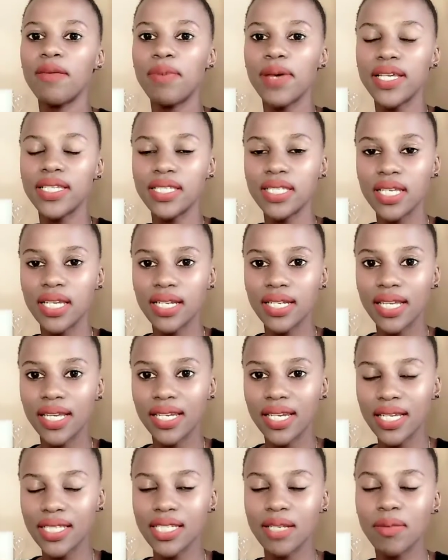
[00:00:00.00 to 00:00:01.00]
person
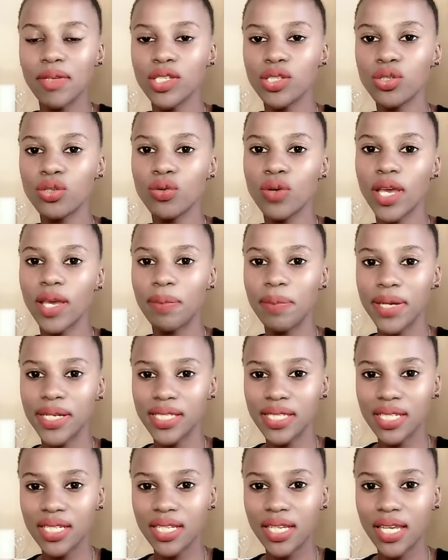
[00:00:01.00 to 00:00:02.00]
can SMS you, a
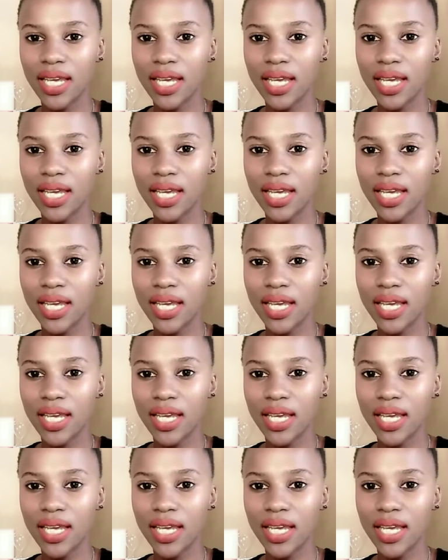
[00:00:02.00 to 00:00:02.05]
person